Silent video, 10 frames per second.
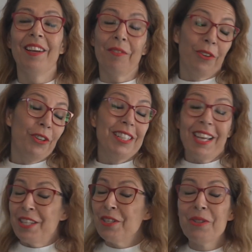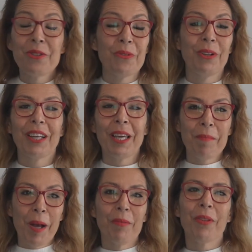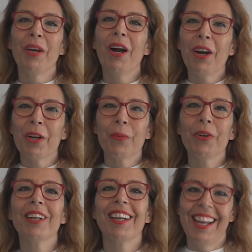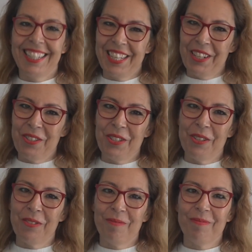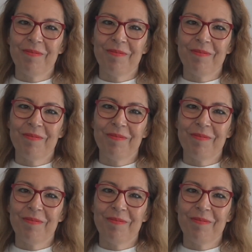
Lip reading: Of course, as usual, keep up with the hard work and see you soon.